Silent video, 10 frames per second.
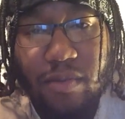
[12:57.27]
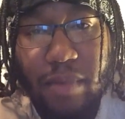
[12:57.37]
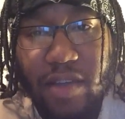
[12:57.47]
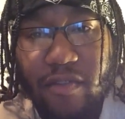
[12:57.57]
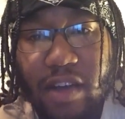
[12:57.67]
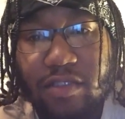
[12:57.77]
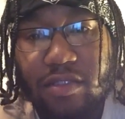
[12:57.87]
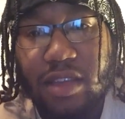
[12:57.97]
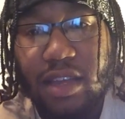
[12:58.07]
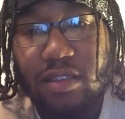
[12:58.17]

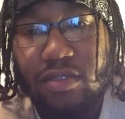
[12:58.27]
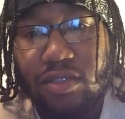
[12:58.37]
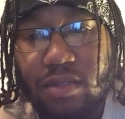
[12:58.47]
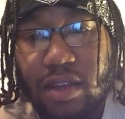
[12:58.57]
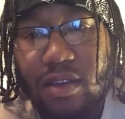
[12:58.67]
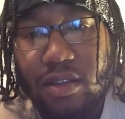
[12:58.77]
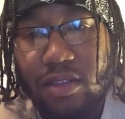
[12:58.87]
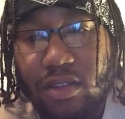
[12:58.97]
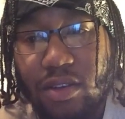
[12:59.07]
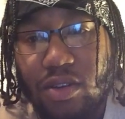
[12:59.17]
manufacture things through
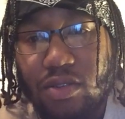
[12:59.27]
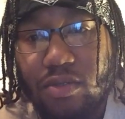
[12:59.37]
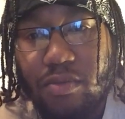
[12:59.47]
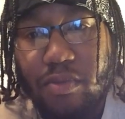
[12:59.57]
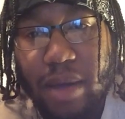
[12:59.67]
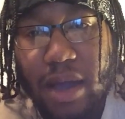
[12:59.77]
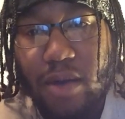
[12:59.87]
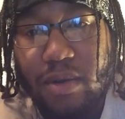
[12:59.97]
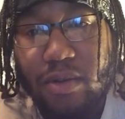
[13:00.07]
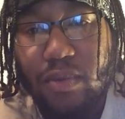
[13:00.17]
their own
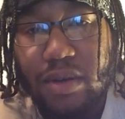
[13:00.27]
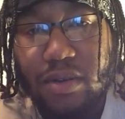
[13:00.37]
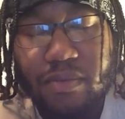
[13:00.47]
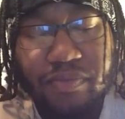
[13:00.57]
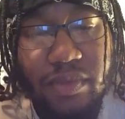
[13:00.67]
power and will,